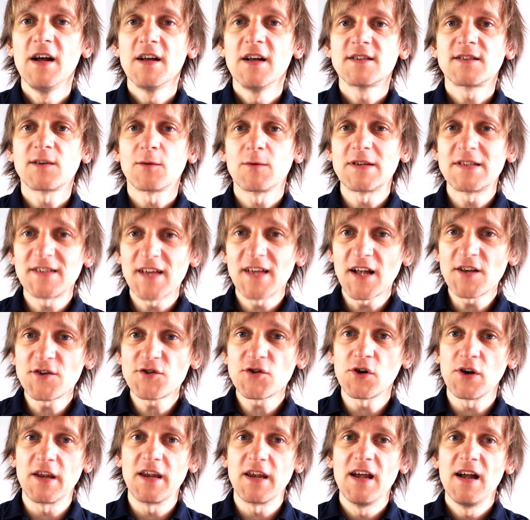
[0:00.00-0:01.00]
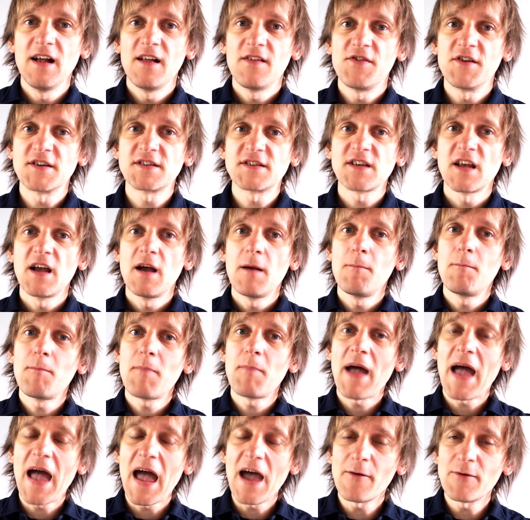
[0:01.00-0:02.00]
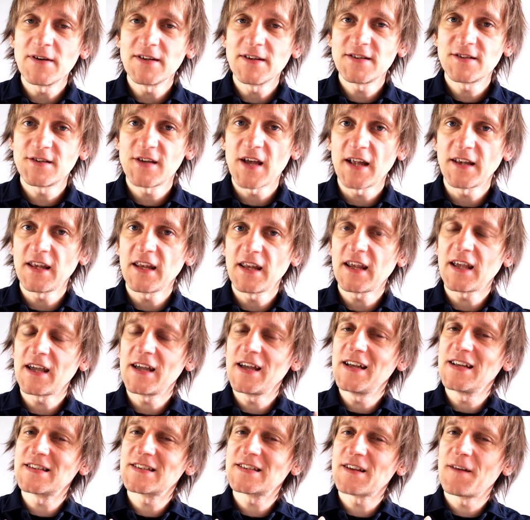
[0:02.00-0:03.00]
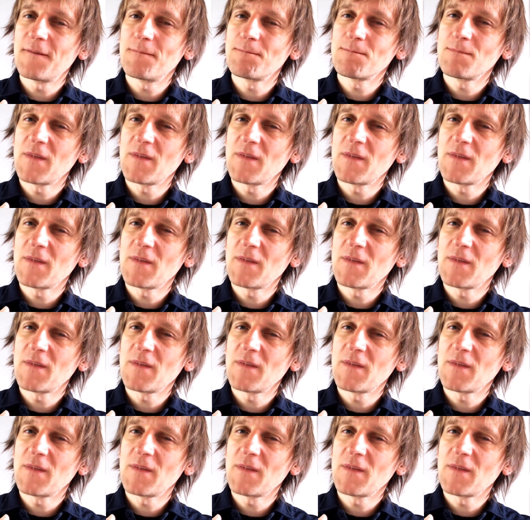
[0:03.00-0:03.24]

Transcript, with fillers: So essentially, this parent setting is